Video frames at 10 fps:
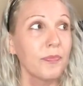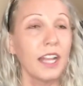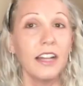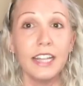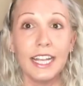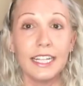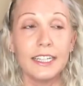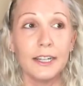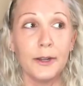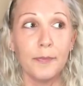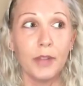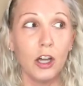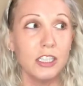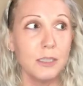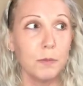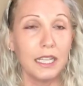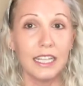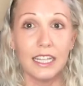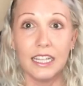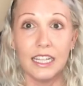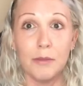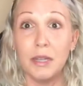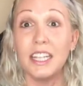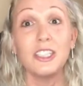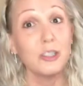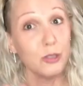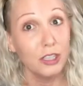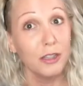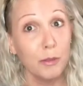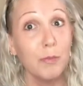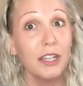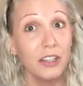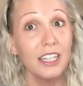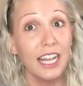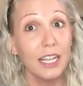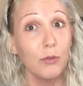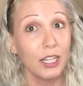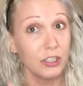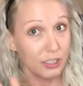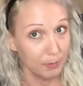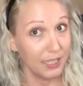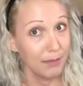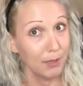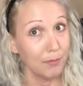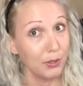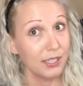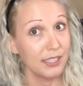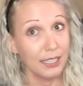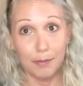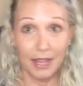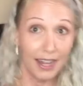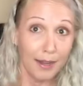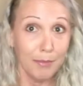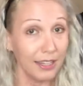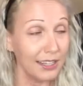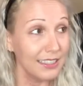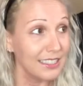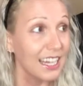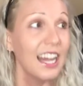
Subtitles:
like, I'll just be, it's usually in the middle of the night when I should be getting my beauty sleep, and I'm not.